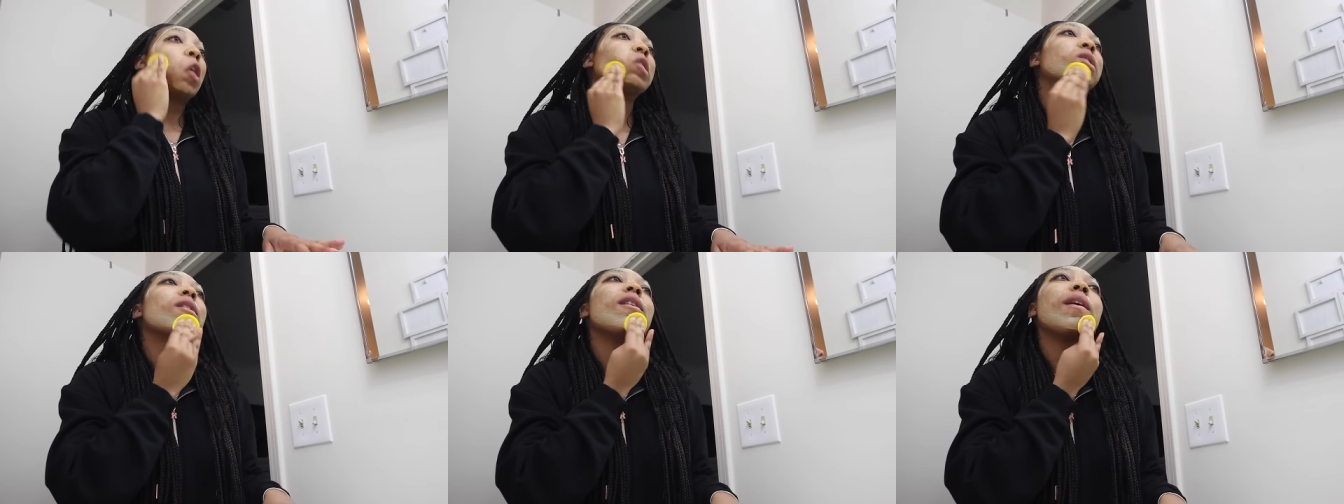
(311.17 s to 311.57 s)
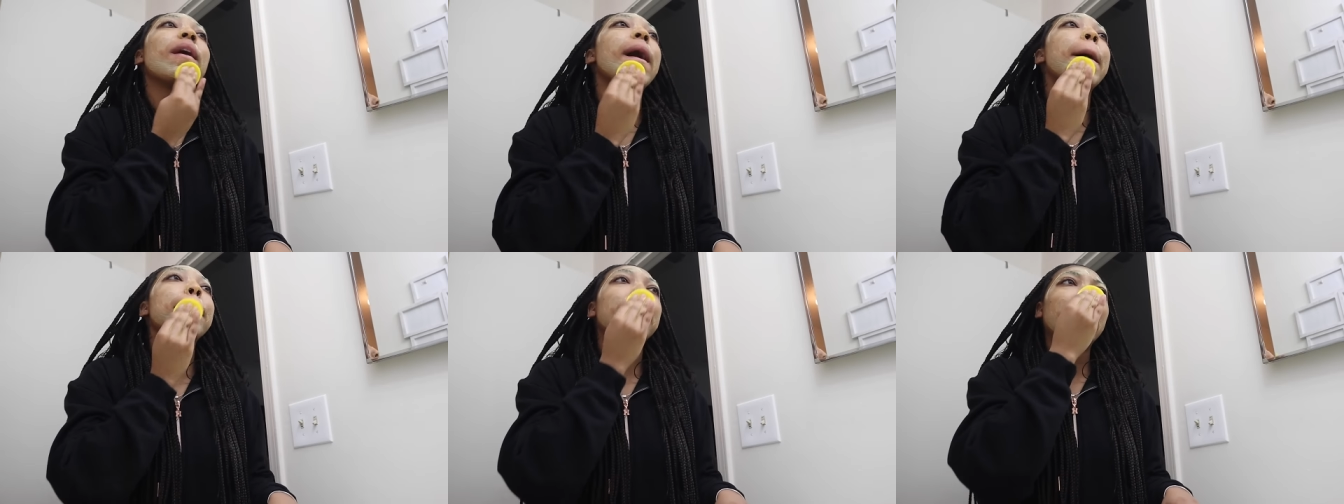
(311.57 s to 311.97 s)
So
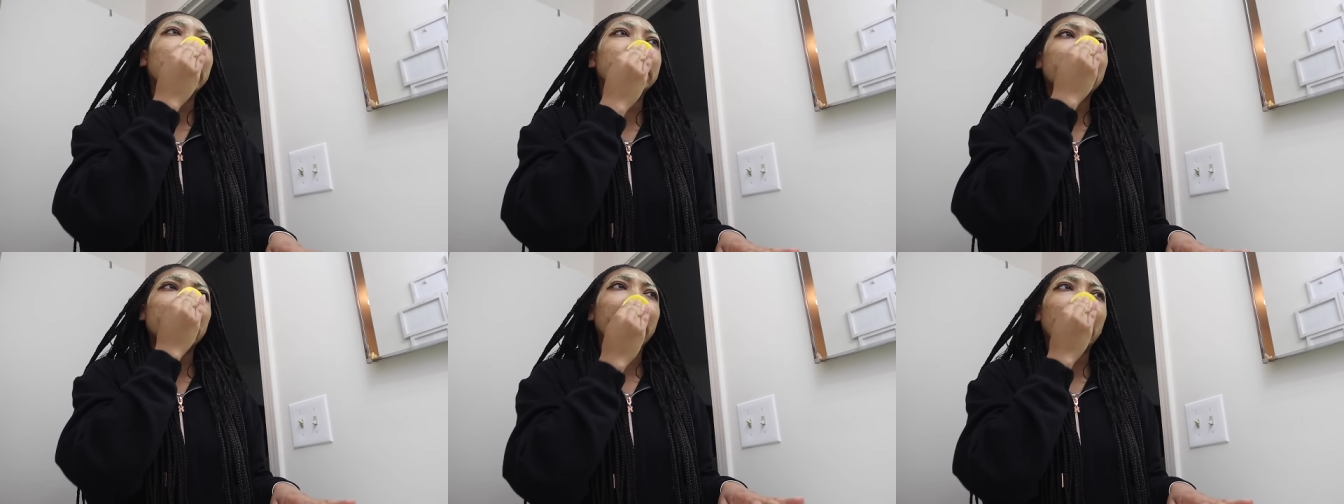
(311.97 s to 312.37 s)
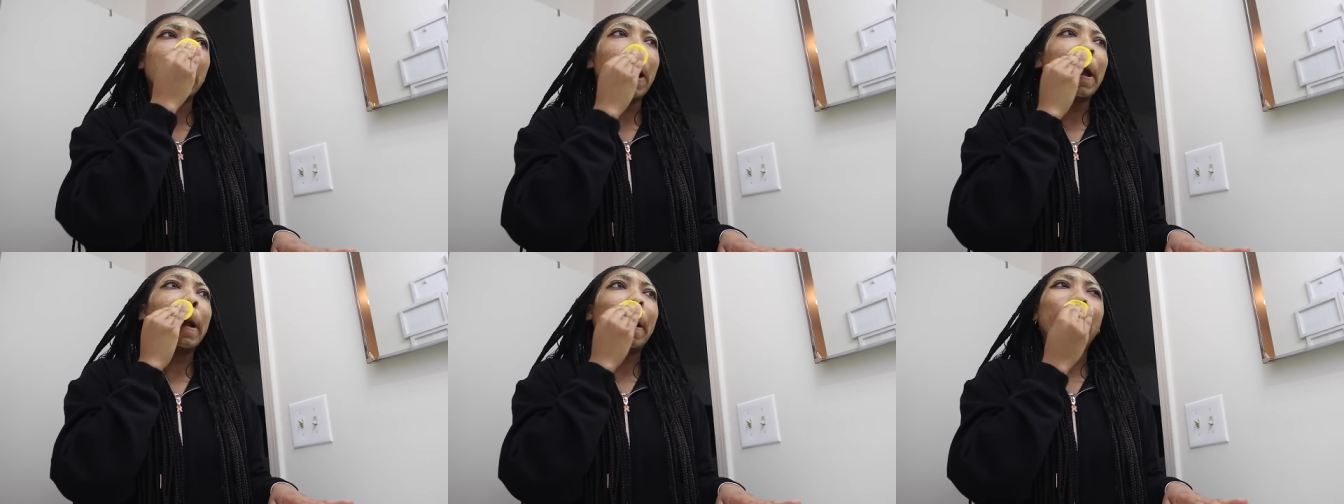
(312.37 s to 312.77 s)
I'm basically
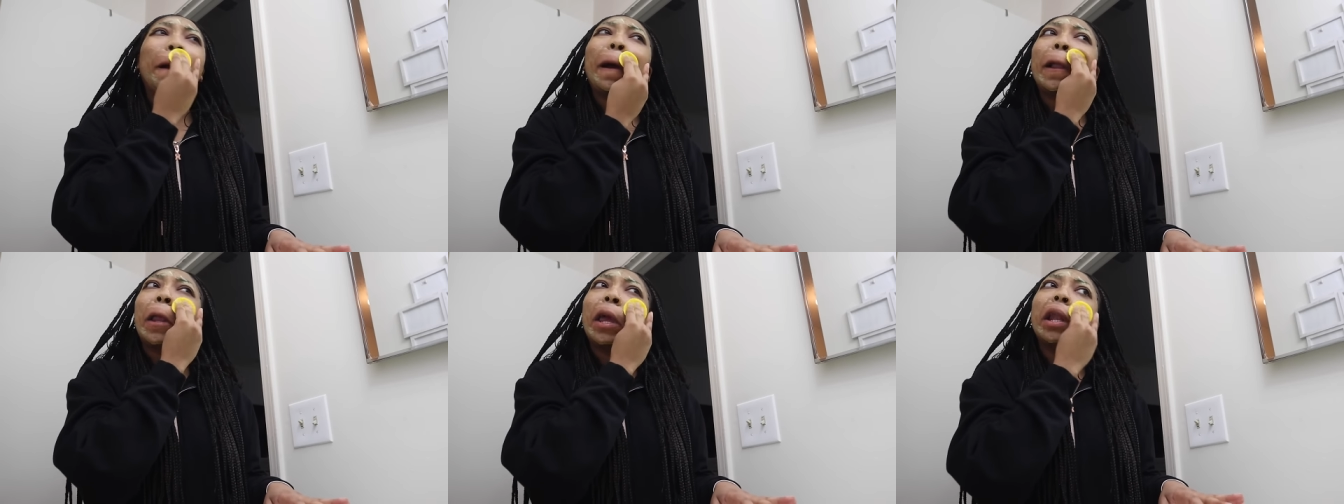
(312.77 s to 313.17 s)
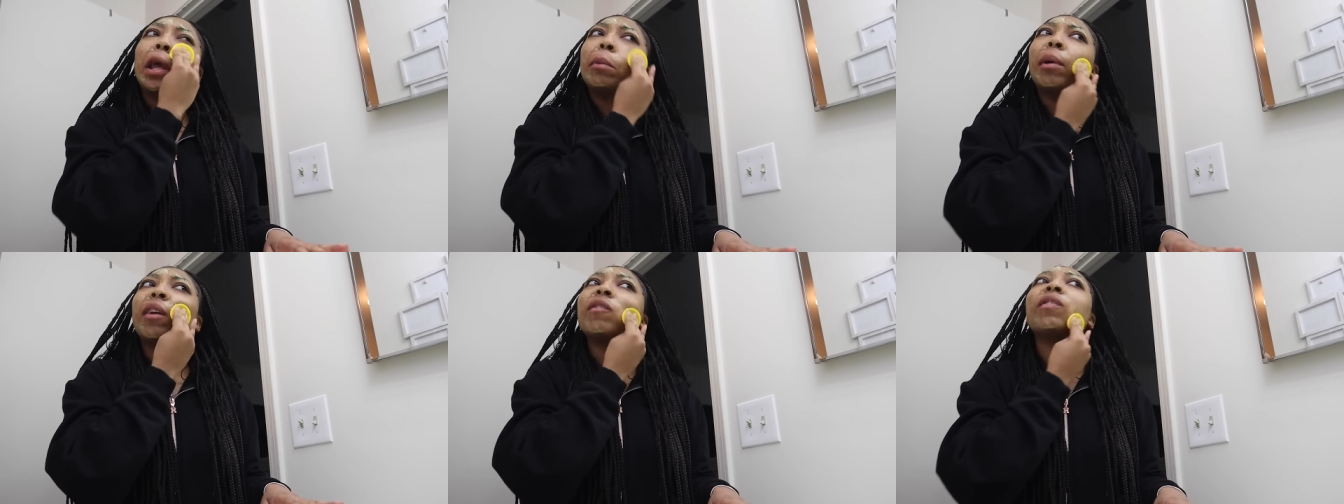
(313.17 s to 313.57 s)
like
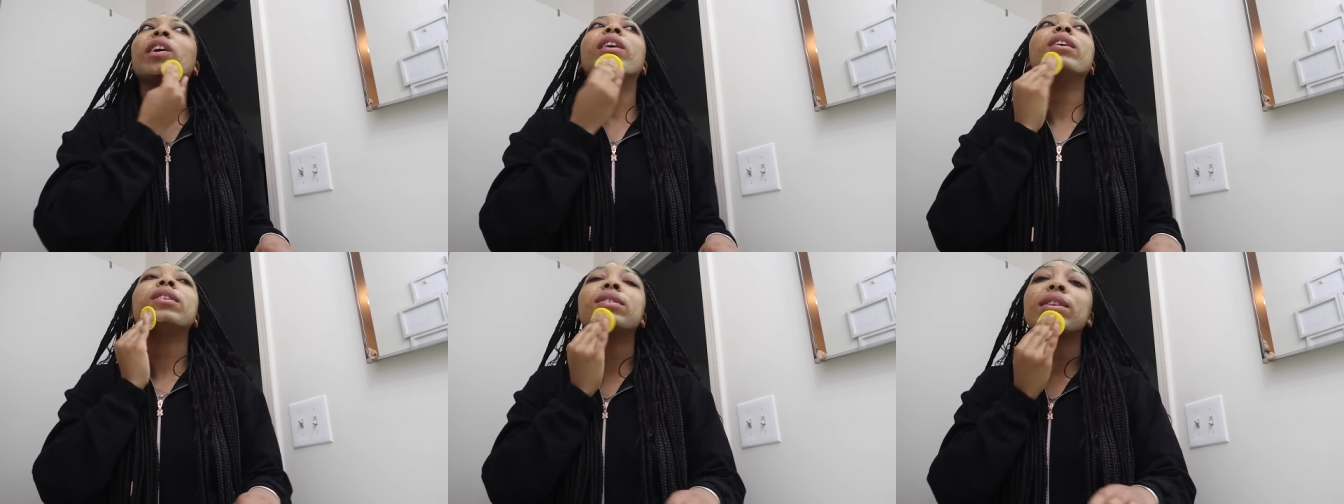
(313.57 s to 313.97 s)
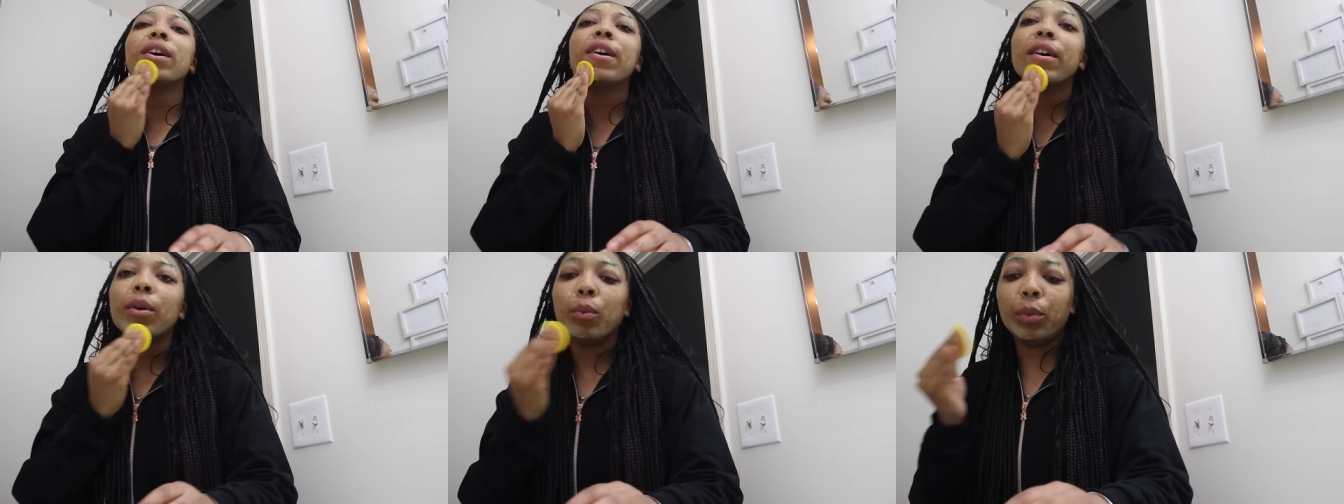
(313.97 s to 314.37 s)
cleaning my face
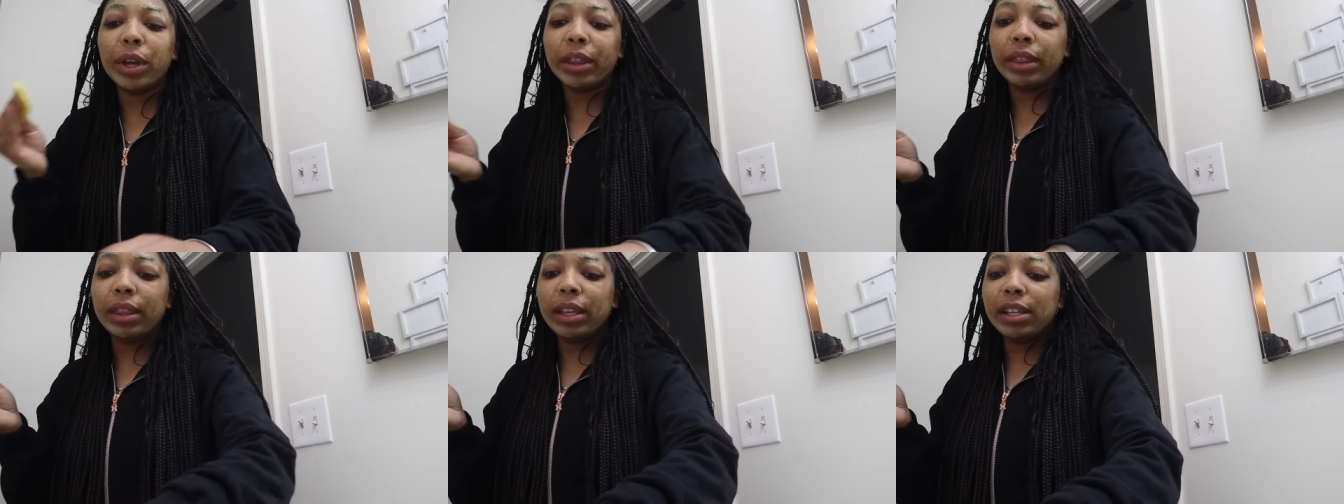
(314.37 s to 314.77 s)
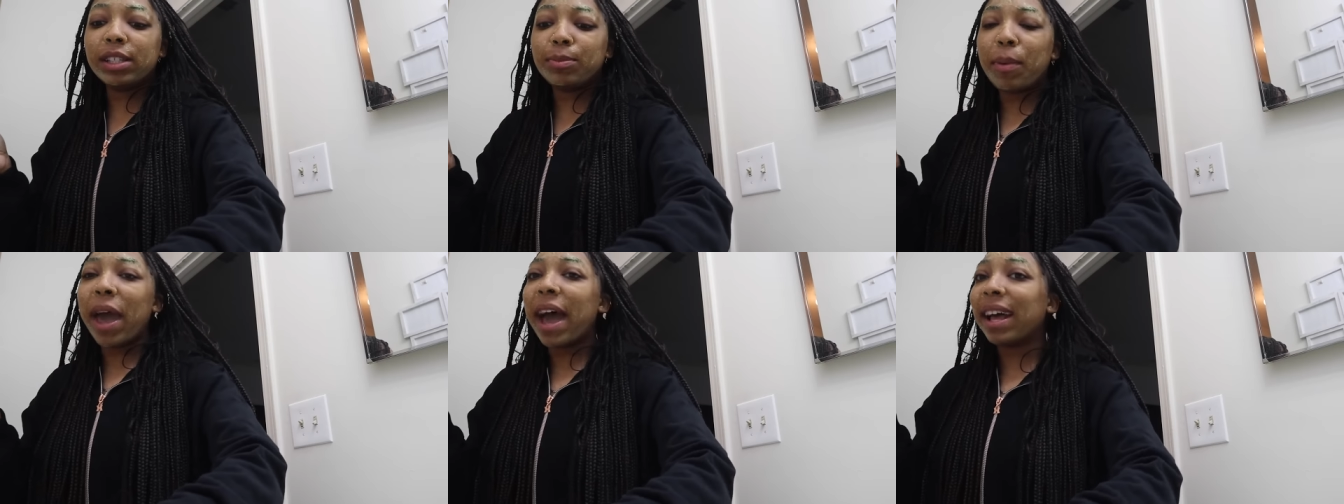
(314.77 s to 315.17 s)
with
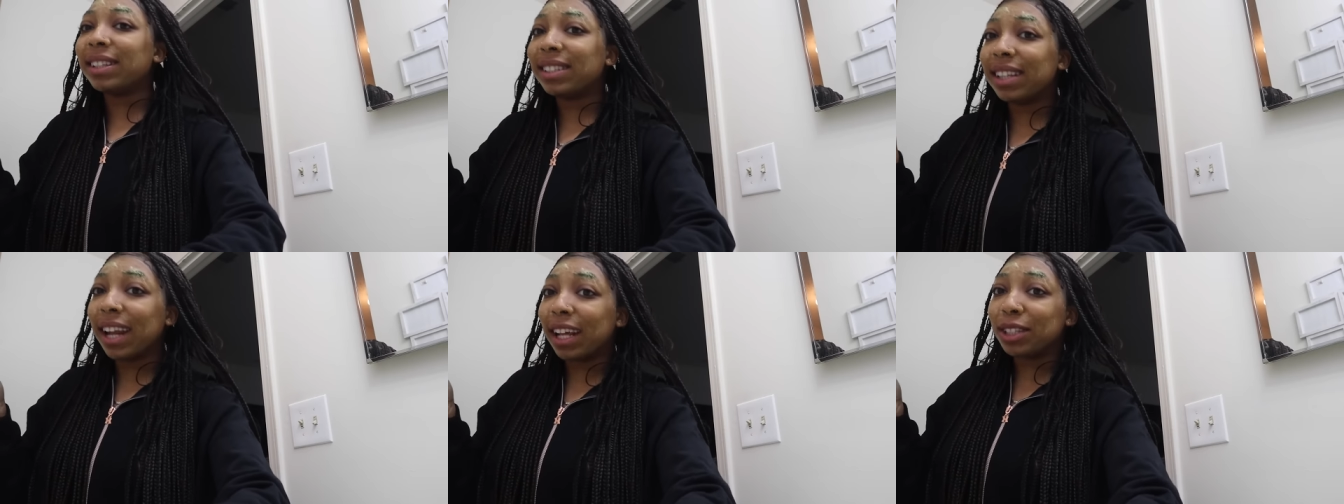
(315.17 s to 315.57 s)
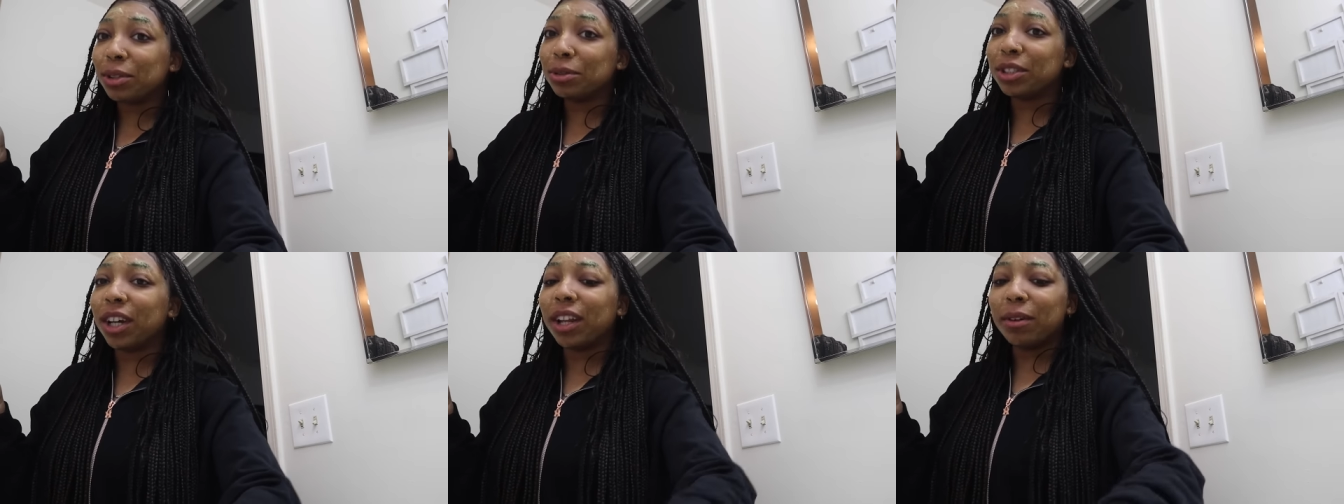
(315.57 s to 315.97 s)
these pads that I
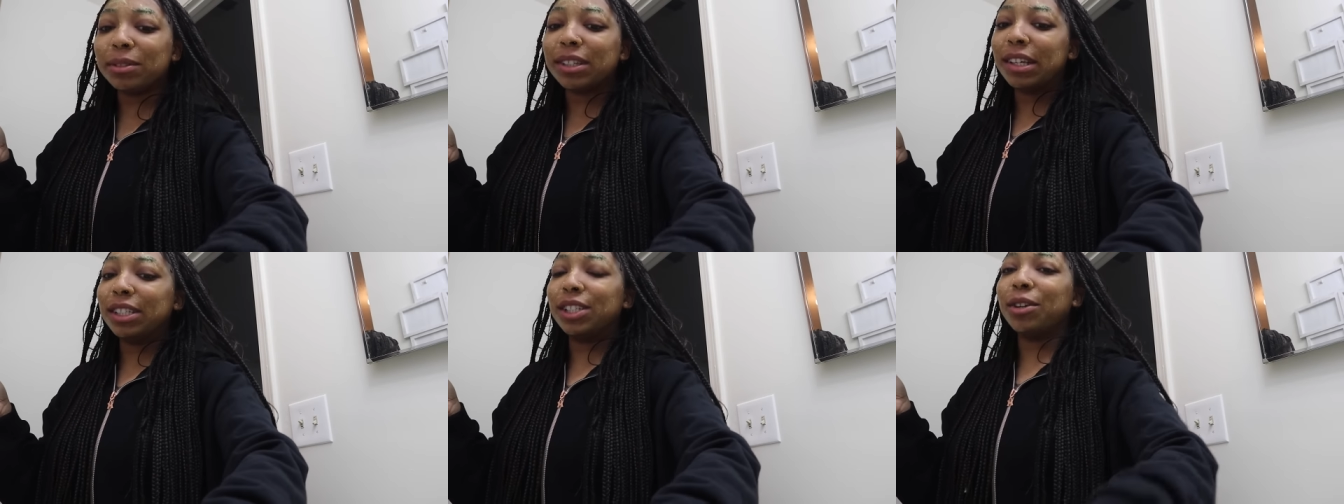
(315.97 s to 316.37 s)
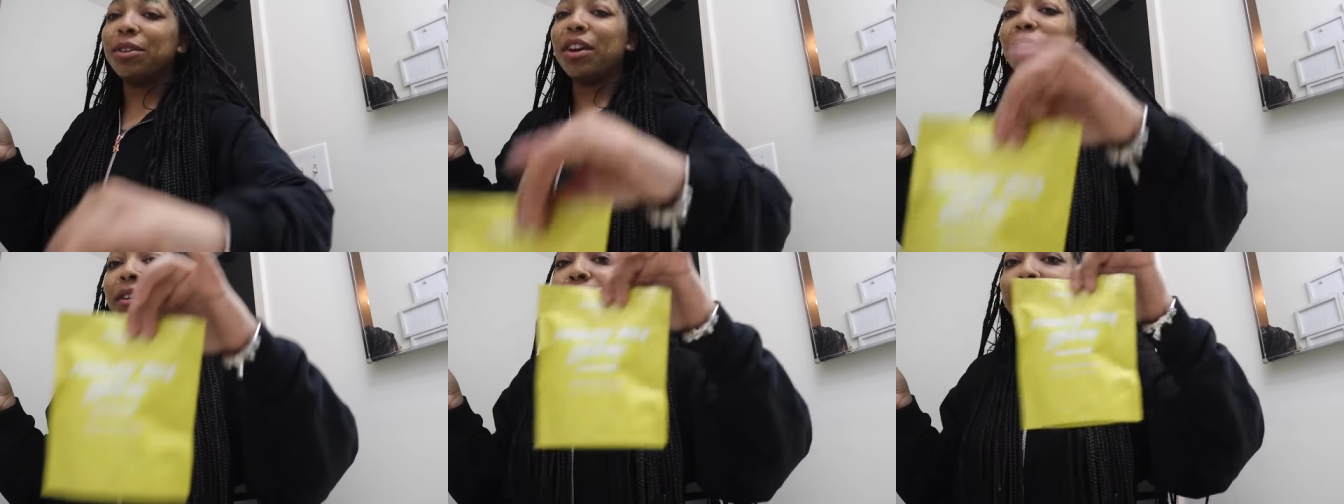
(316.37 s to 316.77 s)
told y'all I was gonna show
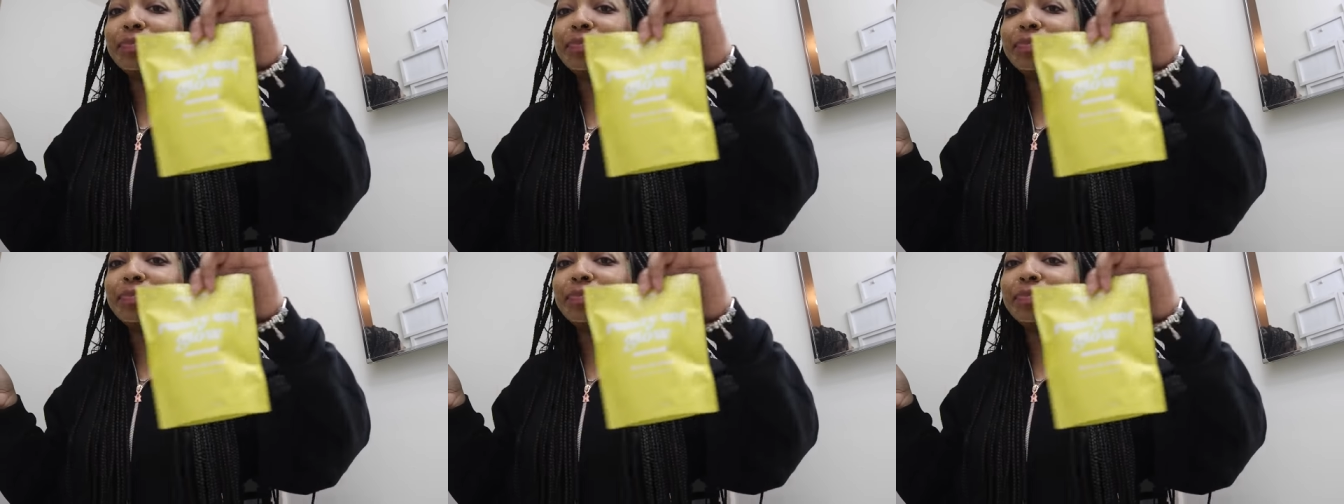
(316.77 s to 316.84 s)
y'all.